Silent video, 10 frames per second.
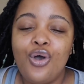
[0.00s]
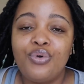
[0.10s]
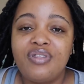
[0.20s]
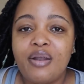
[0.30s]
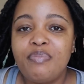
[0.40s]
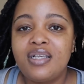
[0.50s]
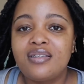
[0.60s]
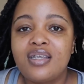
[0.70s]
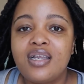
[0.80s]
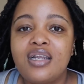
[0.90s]
With that being
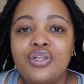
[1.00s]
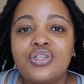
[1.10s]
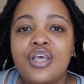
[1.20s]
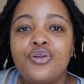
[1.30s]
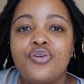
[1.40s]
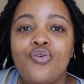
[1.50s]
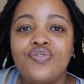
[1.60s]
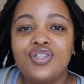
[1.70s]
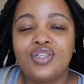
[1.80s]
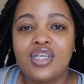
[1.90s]
said, let's head on over
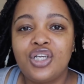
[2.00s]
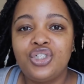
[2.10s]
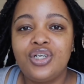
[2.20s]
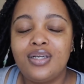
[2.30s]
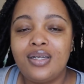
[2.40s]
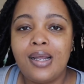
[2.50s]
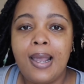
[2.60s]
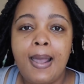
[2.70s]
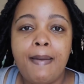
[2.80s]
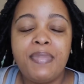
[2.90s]
to the kitchen,
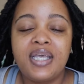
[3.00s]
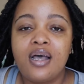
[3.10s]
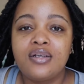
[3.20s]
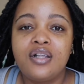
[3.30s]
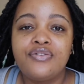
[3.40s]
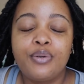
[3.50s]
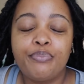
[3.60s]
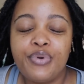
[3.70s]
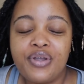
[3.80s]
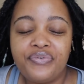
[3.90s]
make ourselves some
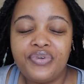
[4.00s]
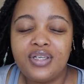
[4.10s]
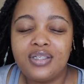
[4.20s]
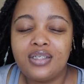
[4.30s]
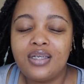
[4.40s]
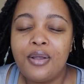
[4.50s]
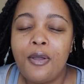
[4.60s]
breakfast.